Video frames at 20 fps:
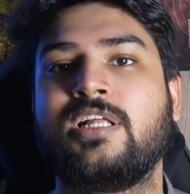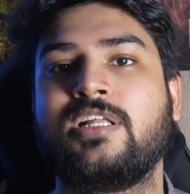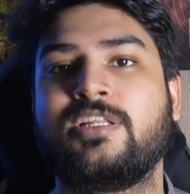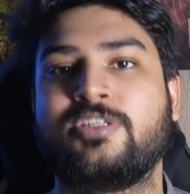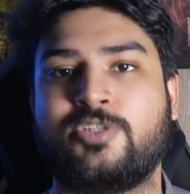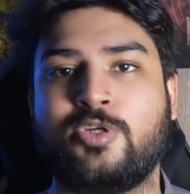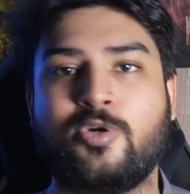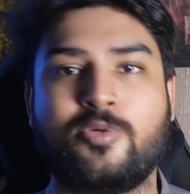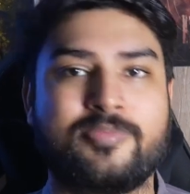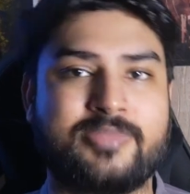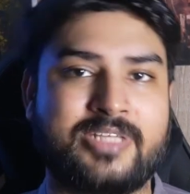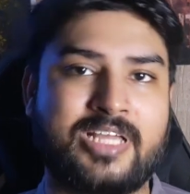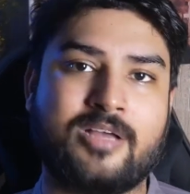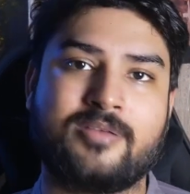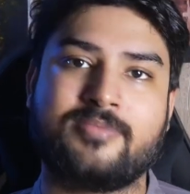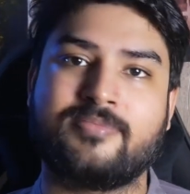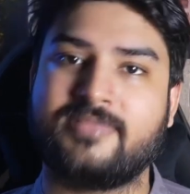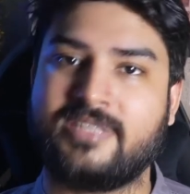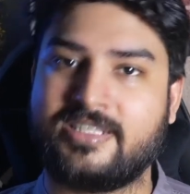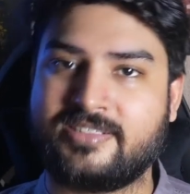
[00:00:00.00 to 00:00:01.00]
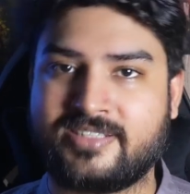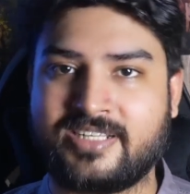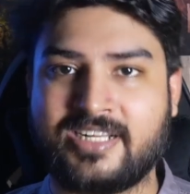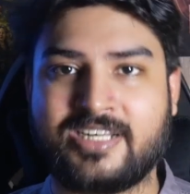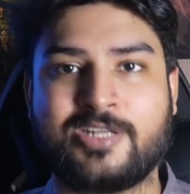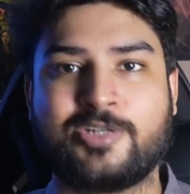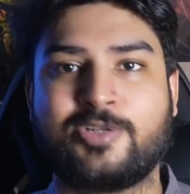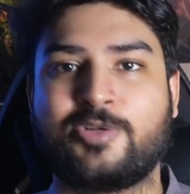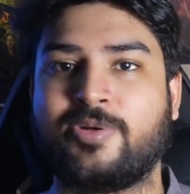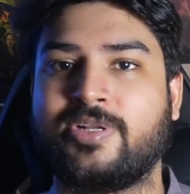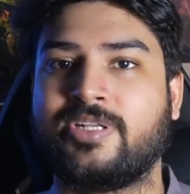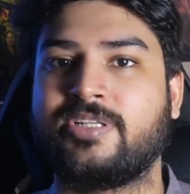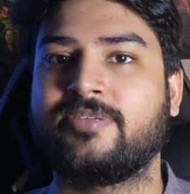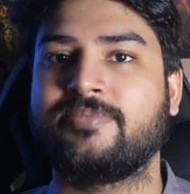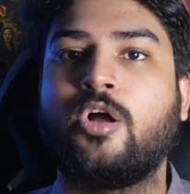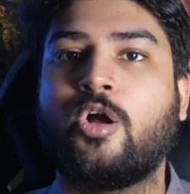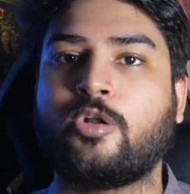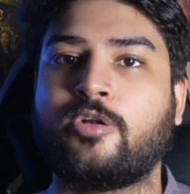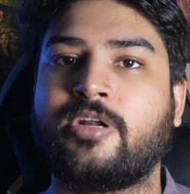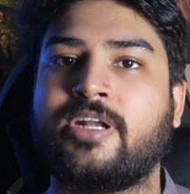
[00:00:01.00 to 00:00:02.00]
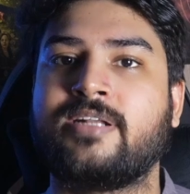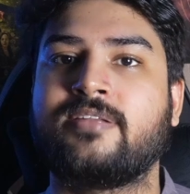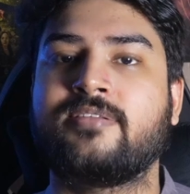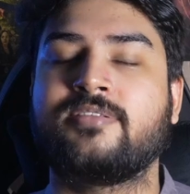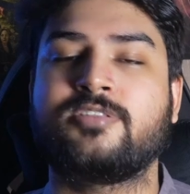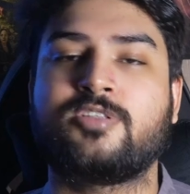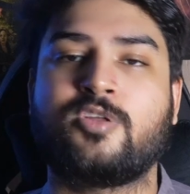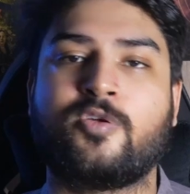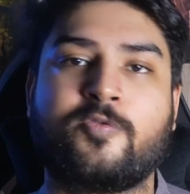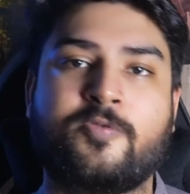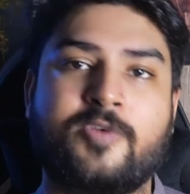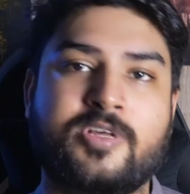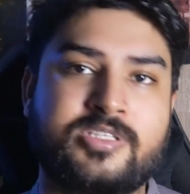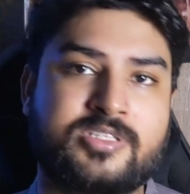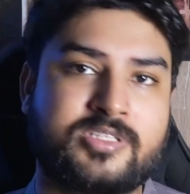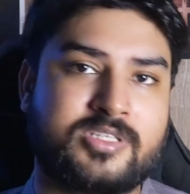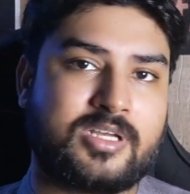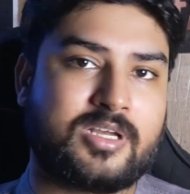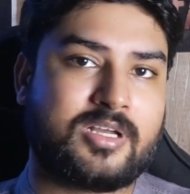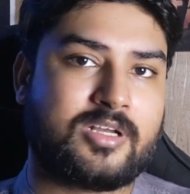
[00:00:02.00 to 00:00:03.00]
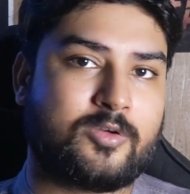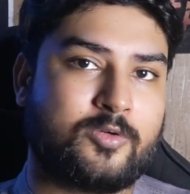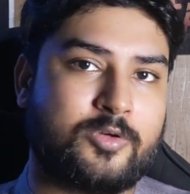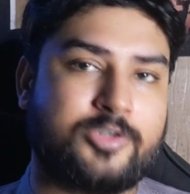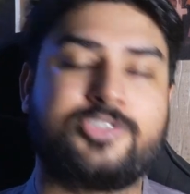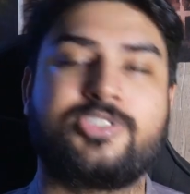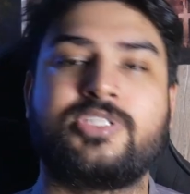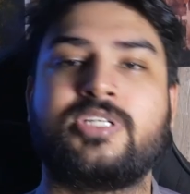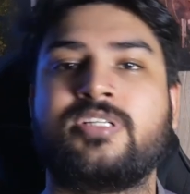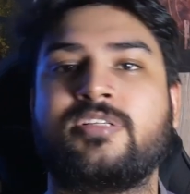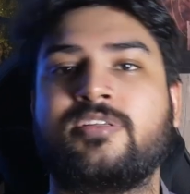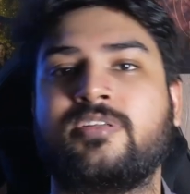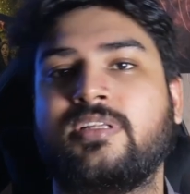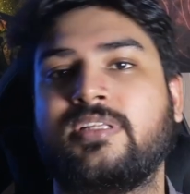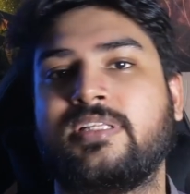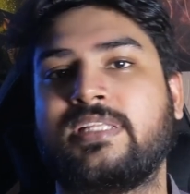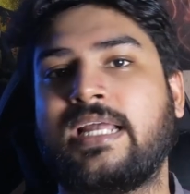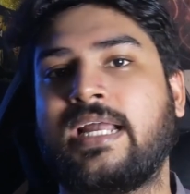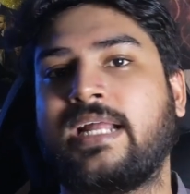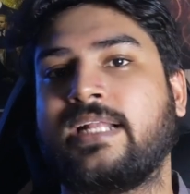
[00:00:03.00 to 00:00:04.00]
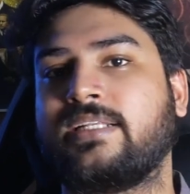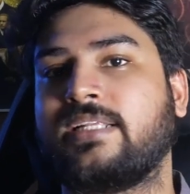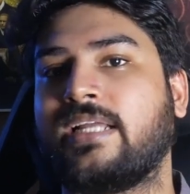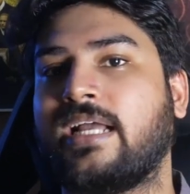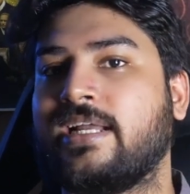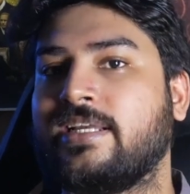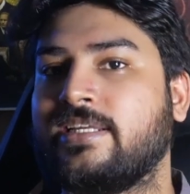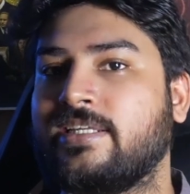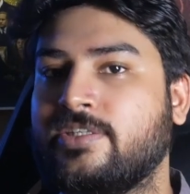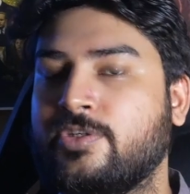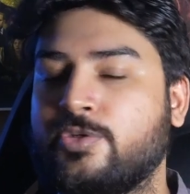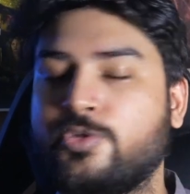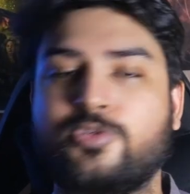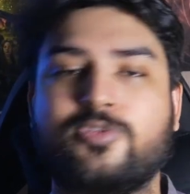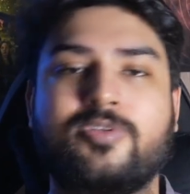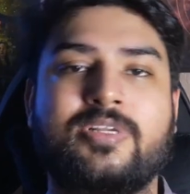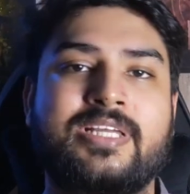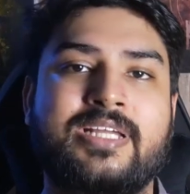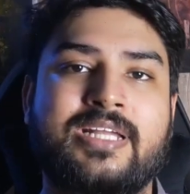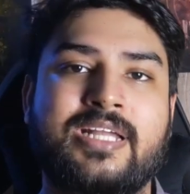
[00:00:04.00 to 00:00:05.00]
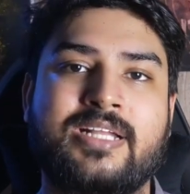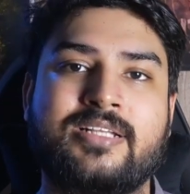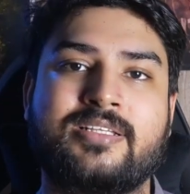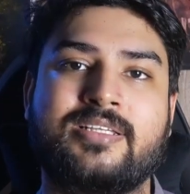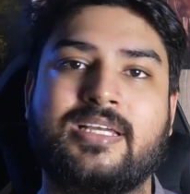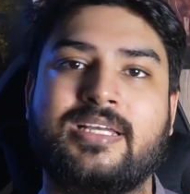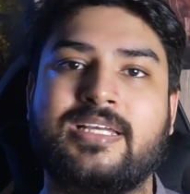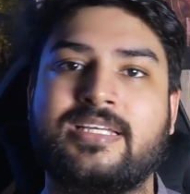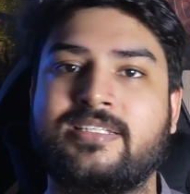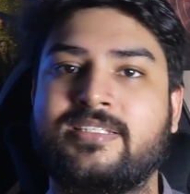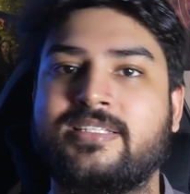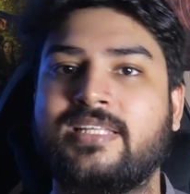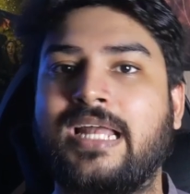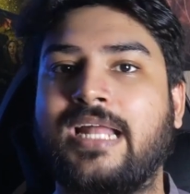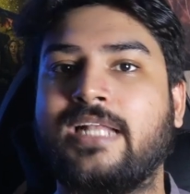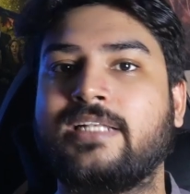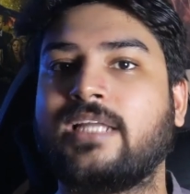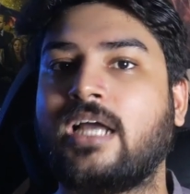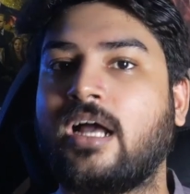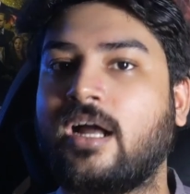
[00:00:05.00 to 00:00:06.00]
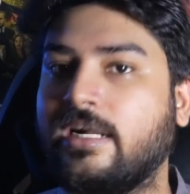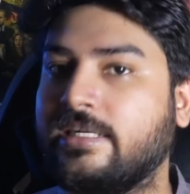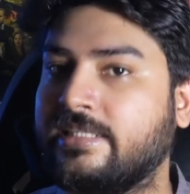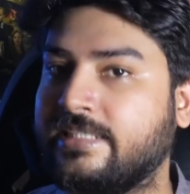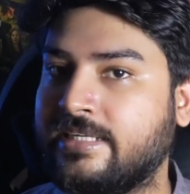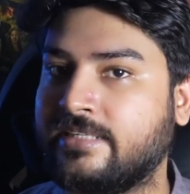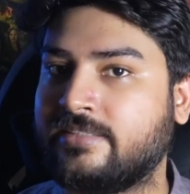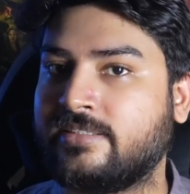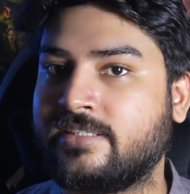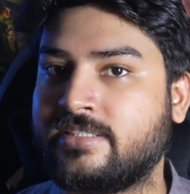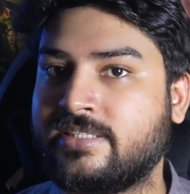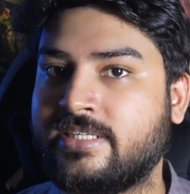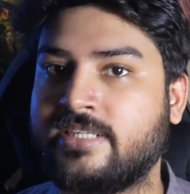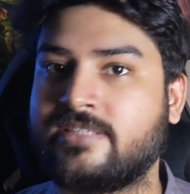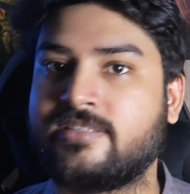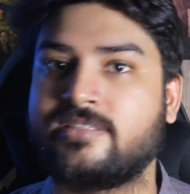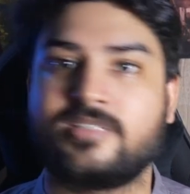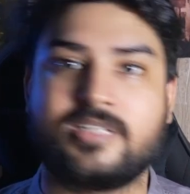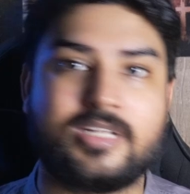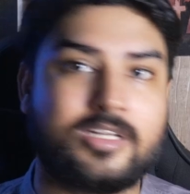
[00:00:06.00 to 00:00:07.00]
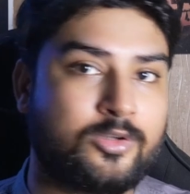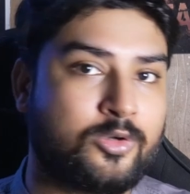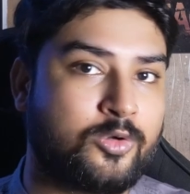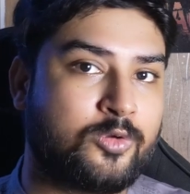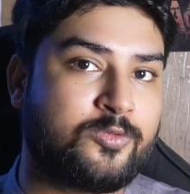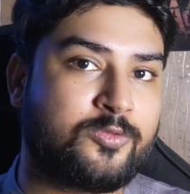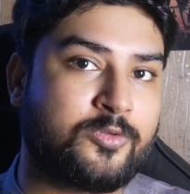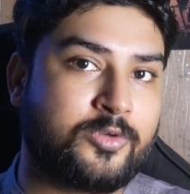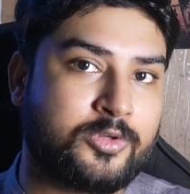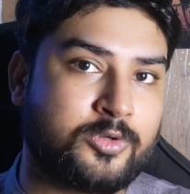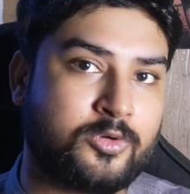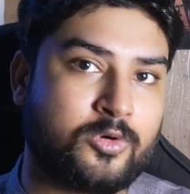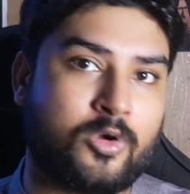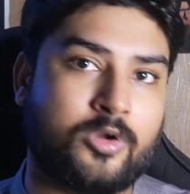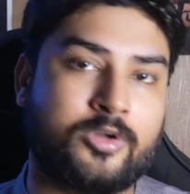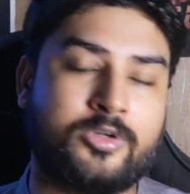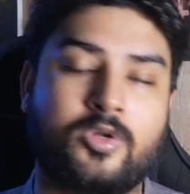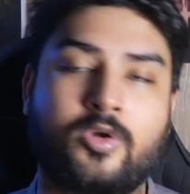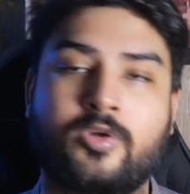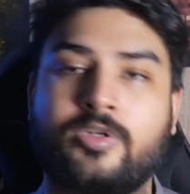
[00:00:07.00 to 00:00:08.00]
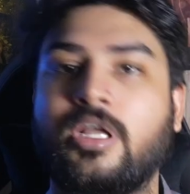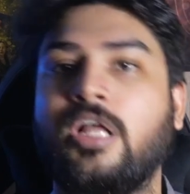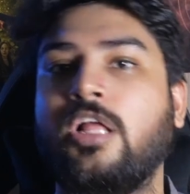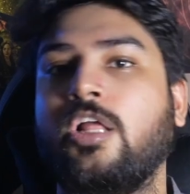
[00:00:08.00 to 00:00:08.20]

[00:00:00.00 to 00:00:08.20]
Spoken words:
So yeah, let's get into it. All right. So first question that I usually get is that are DSA sheets still good for you or not?